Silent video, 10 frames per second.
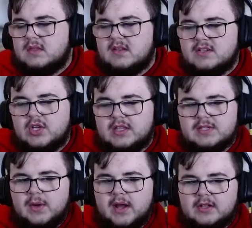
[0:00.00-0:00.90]
So at this
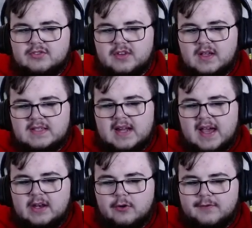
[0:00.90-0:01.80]
point I also realized I
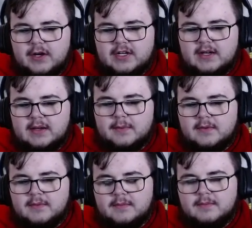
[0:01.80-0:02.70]
had no fairy type.
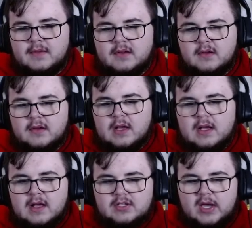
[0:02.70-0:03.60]

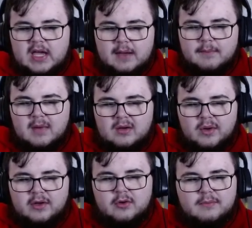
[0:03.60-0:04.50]
So I got
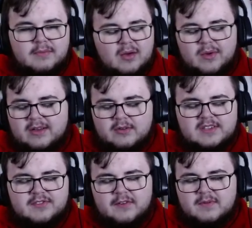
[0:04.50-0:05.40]
Mawile. Mawile is
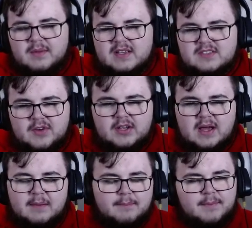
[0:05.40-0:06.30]
far from the best fairy
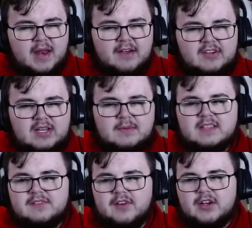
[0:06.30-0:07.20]
type, but every team needs a
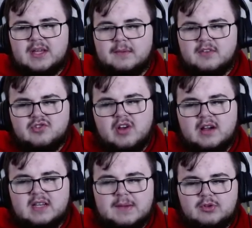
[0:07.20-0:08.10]
fairy type because dragon
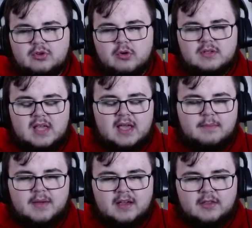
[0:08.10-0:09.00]
types are always a
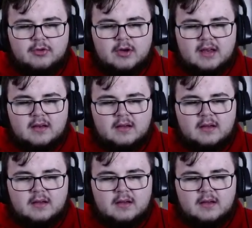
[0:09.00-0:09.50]
big threat.